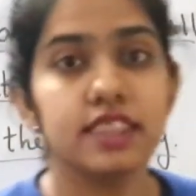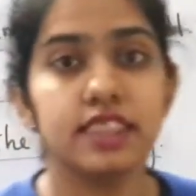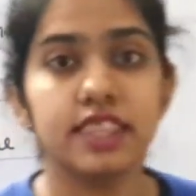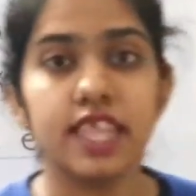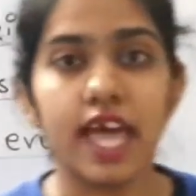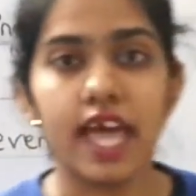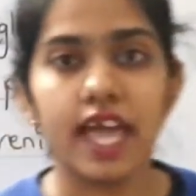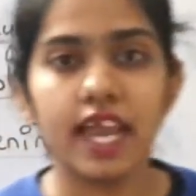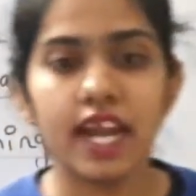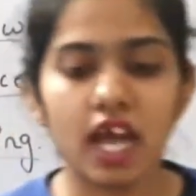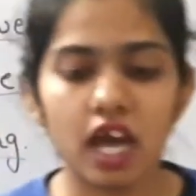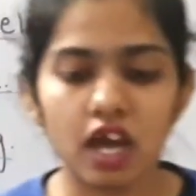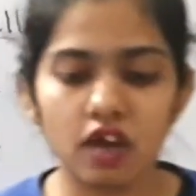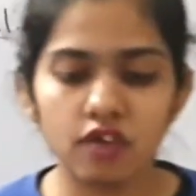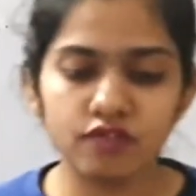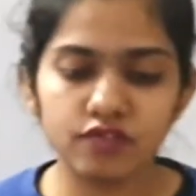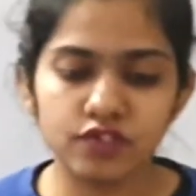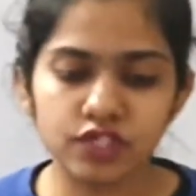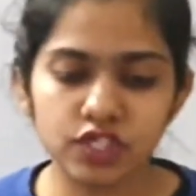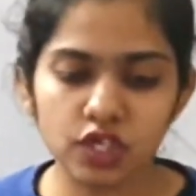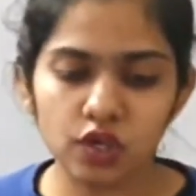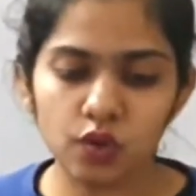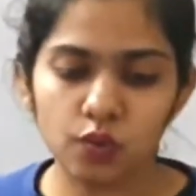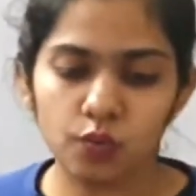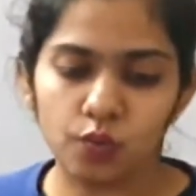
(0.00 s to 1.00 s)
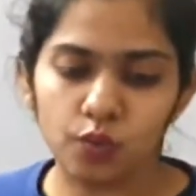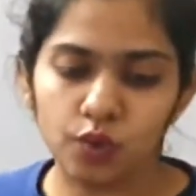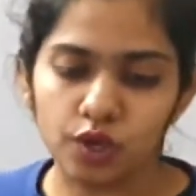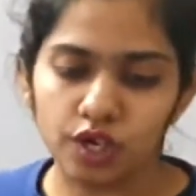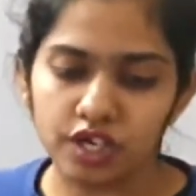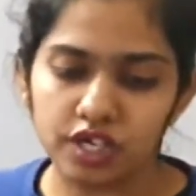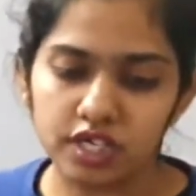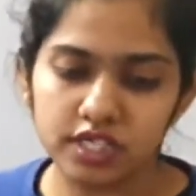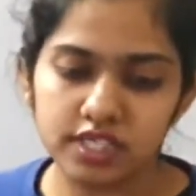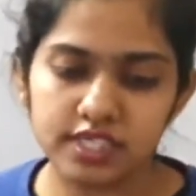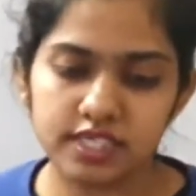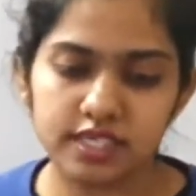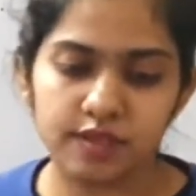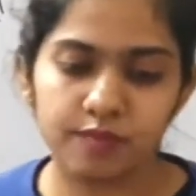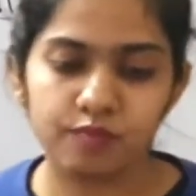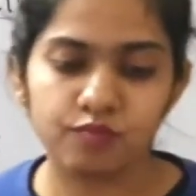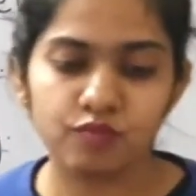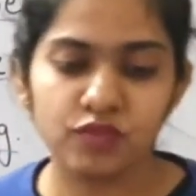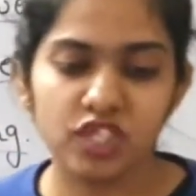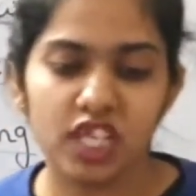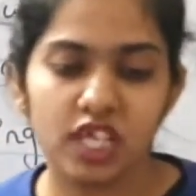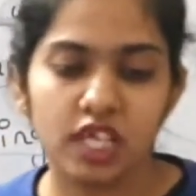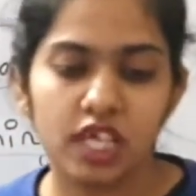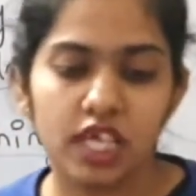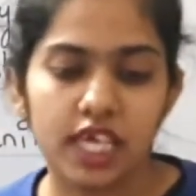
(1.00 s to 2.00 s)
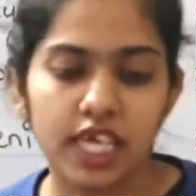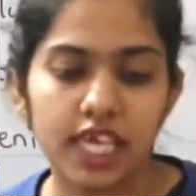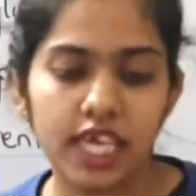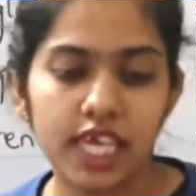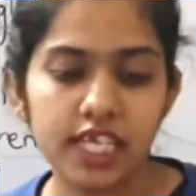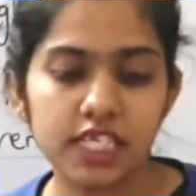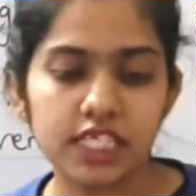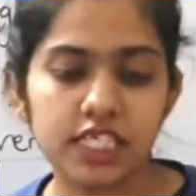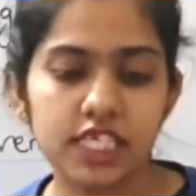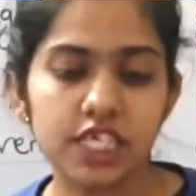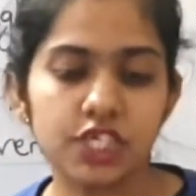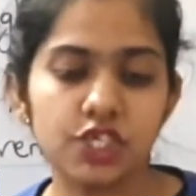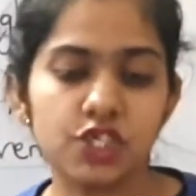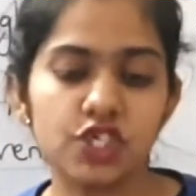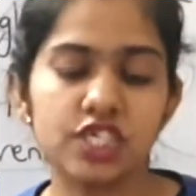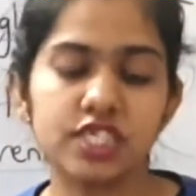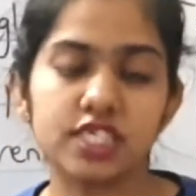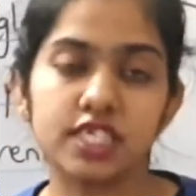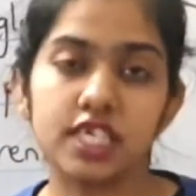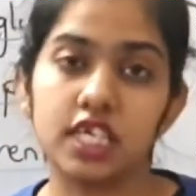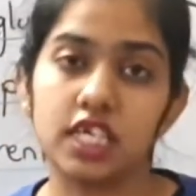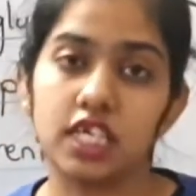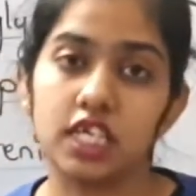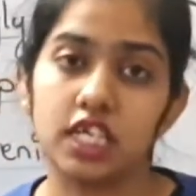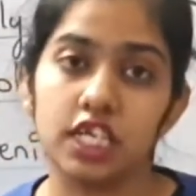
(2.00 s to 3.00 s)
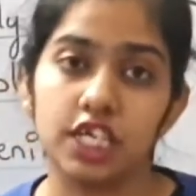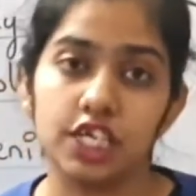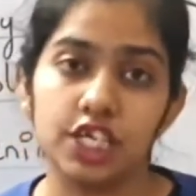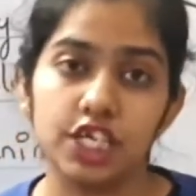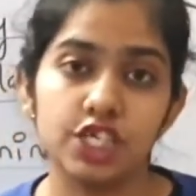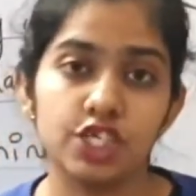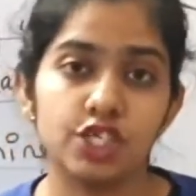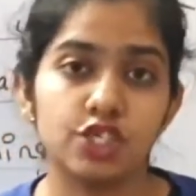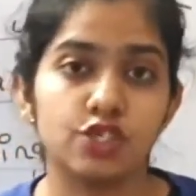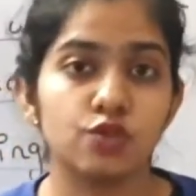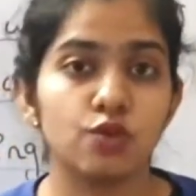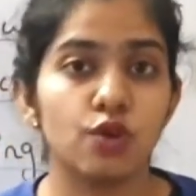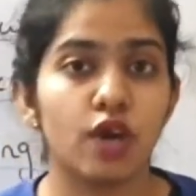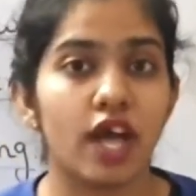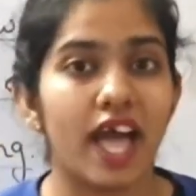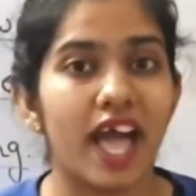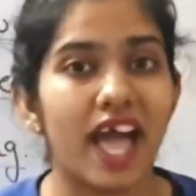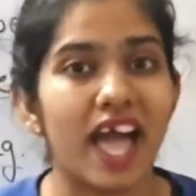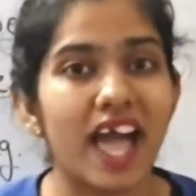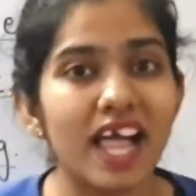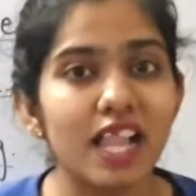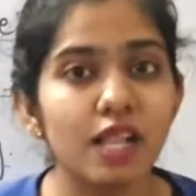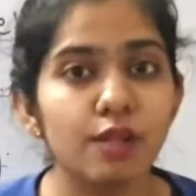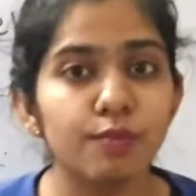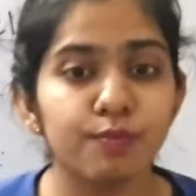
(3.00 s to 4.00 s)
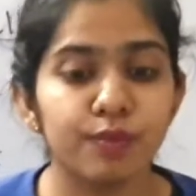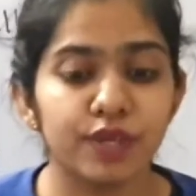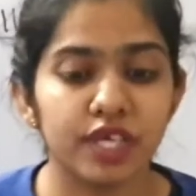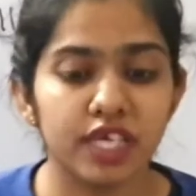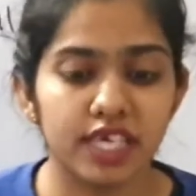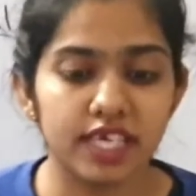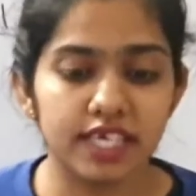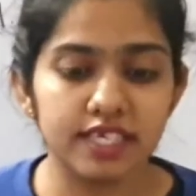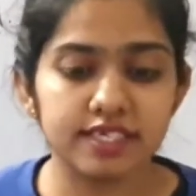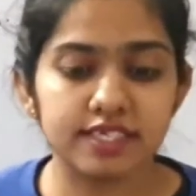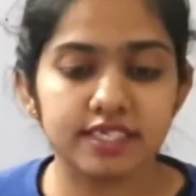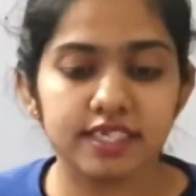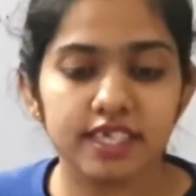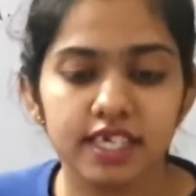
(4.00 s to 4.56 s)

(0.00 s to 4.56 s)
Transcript: Then afterwards, he teaches English to help his